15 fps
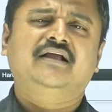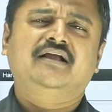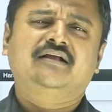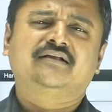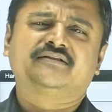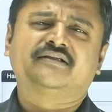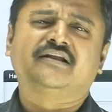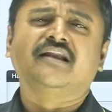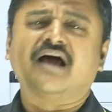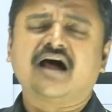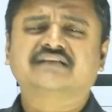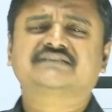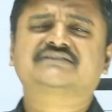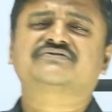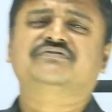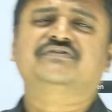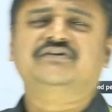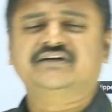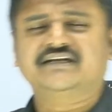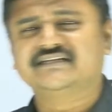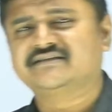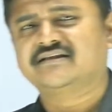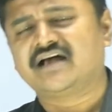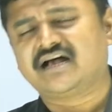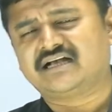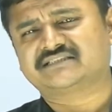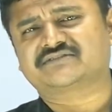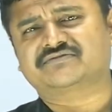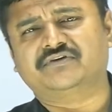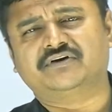the last word as a
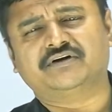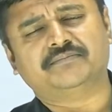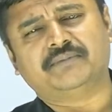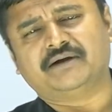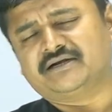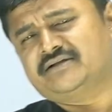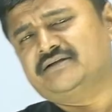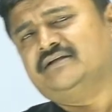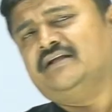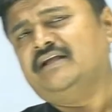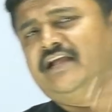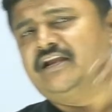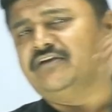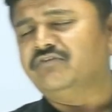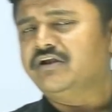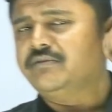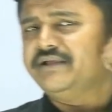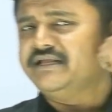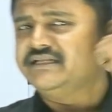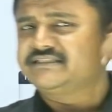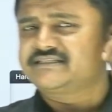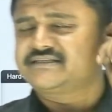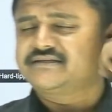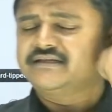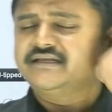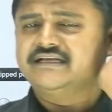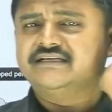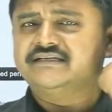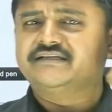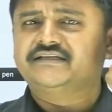last word, but it
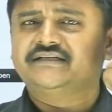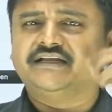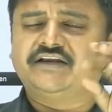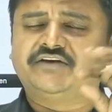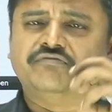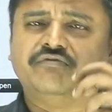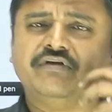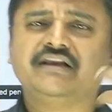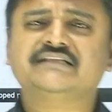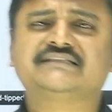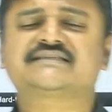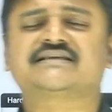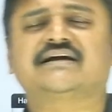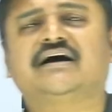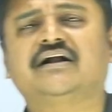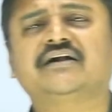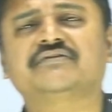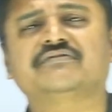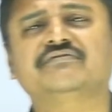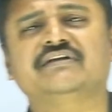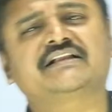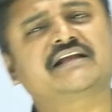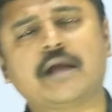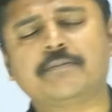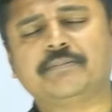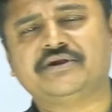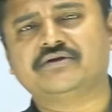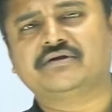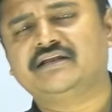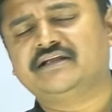will start with
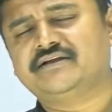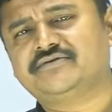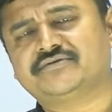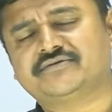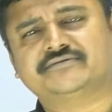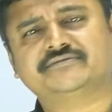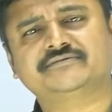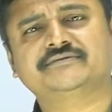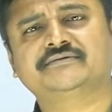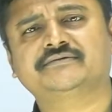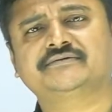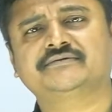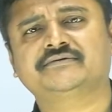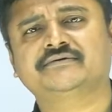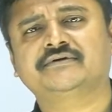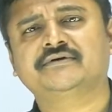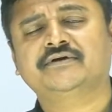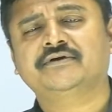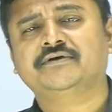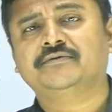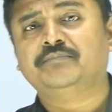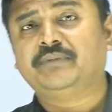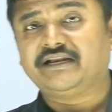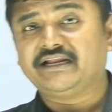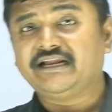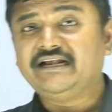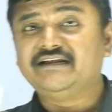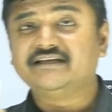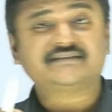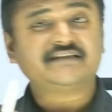capital letter. But
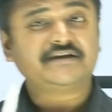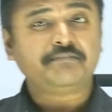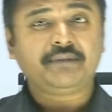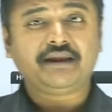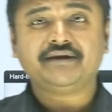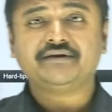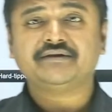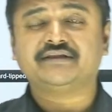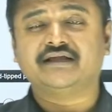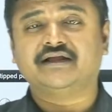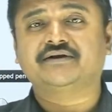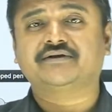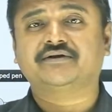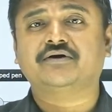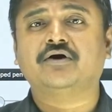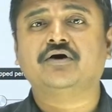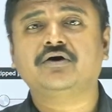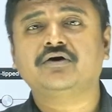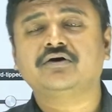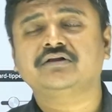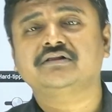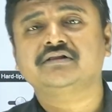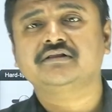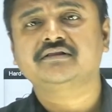it doesn't mean that all